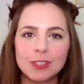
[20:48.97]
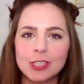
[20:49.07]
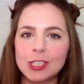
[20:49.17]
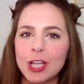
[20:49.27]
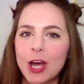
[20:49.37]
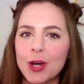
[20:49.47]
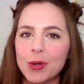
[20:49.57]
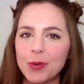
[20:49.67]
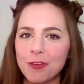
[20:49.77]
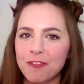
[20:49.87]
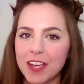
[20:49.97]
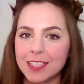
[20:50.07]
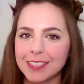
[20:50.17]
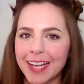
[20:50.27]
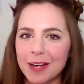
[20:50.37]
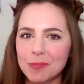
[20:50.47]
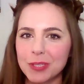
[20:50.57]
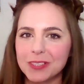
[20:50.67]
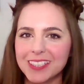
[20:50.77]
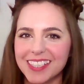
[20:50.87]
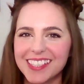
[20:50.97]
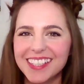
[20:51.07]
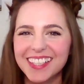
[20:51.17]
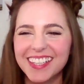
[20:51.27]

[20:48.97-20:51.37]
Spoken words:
slow phasing out process.